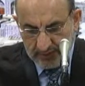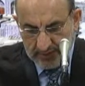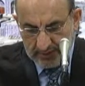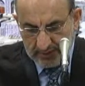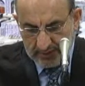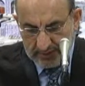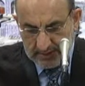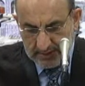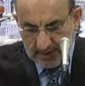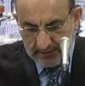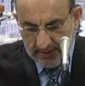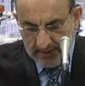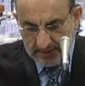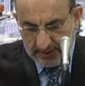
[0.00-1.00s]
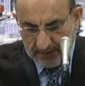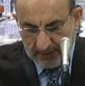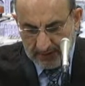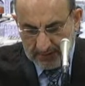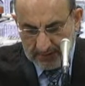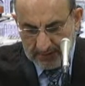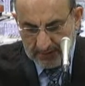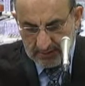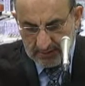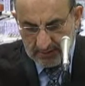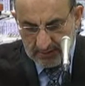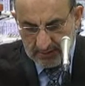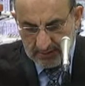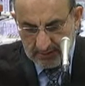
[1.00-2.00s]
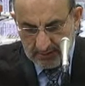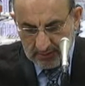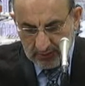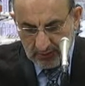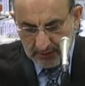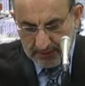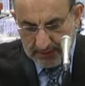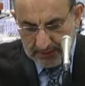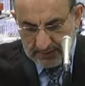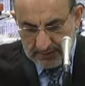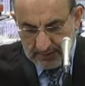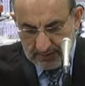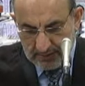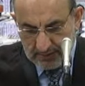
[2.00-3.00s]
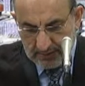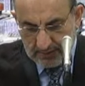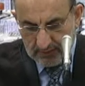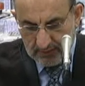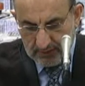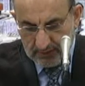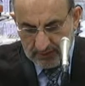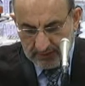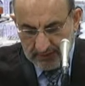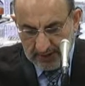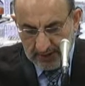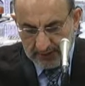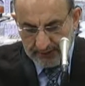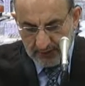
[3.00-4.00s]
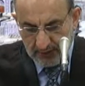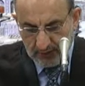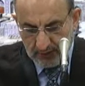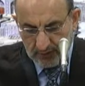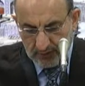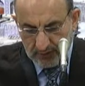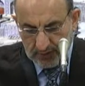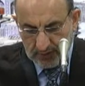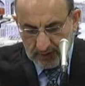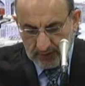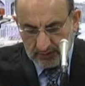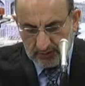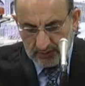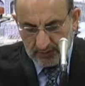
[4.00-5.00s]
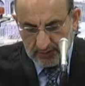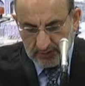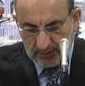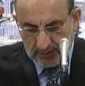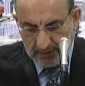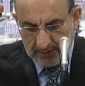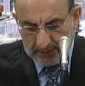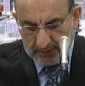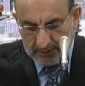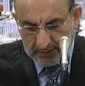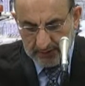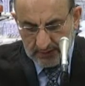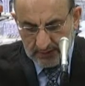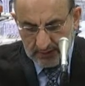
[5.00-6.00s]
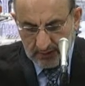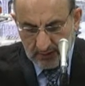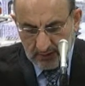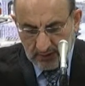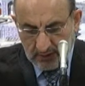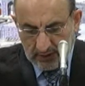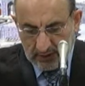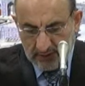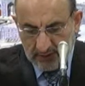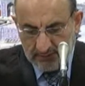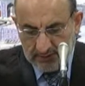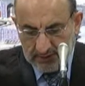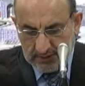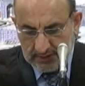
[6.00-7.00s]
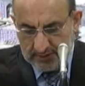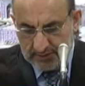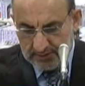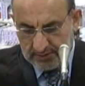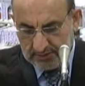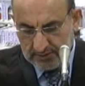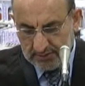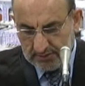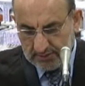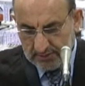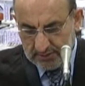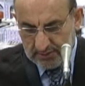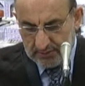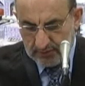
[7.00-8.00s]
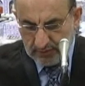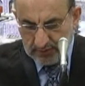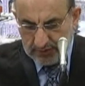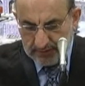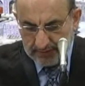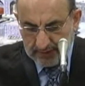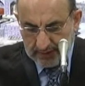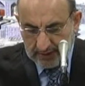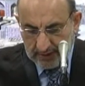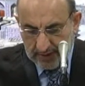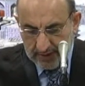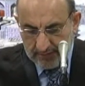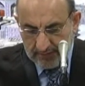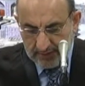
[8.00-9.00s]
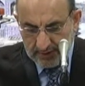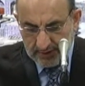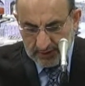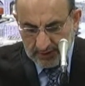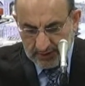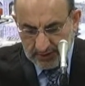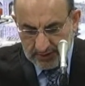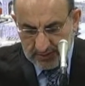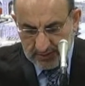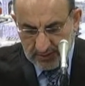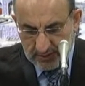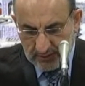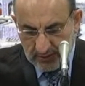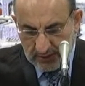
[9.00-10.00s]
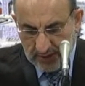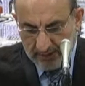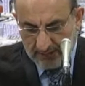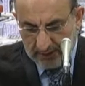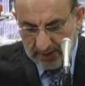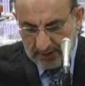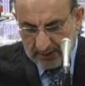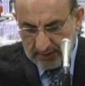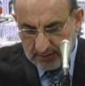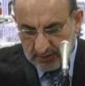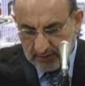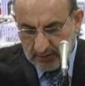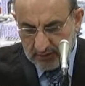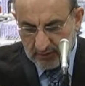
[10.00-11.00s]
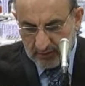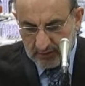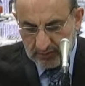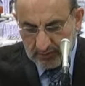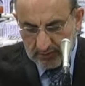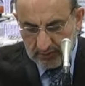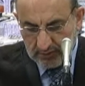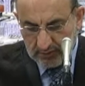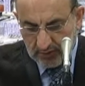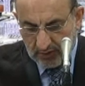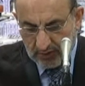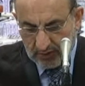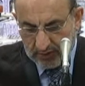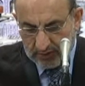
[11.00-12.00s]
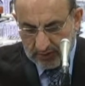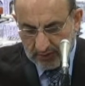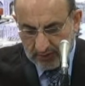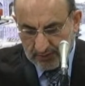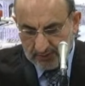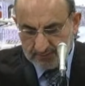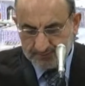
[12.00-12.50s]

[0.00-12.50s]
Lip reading: And the same applies to pus which may flow out with the blood, or any medicine which became najis when applied to the wound or the sore.